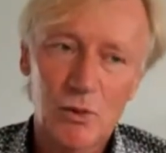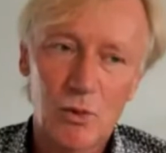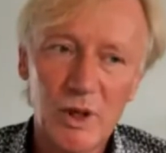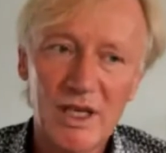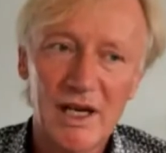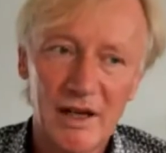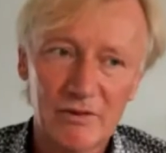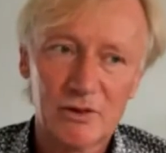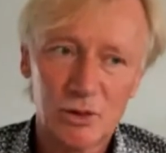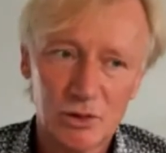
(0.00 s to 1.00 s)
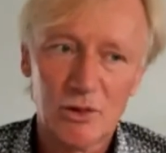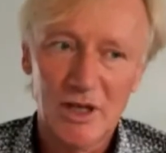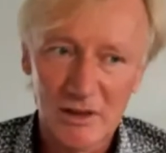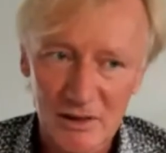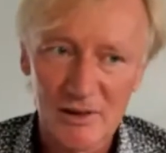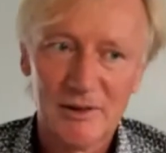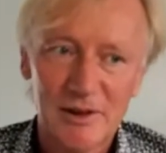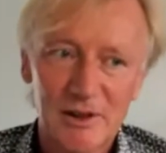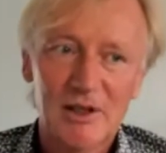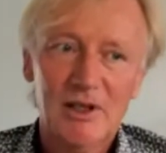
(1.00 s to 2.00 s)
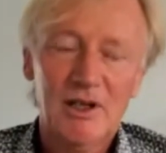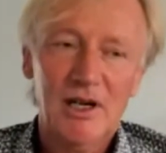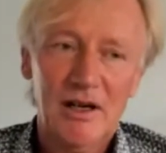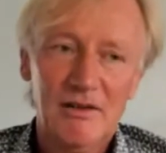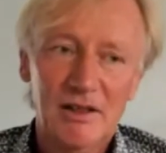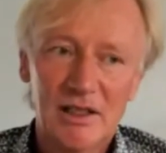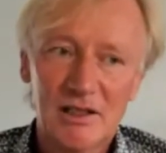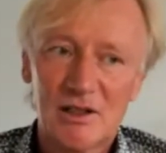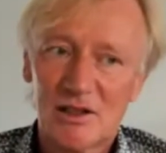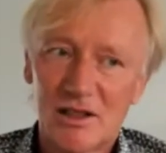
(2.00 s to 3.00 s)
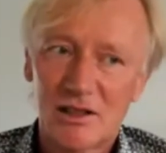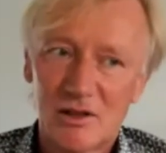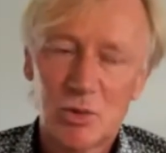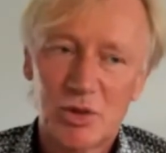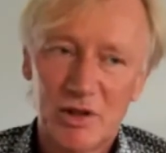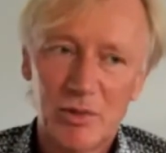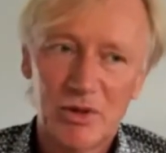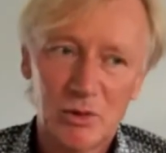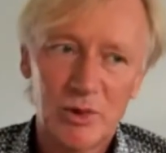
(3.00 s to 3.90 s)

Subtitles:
we have to trust, and I think that's super important.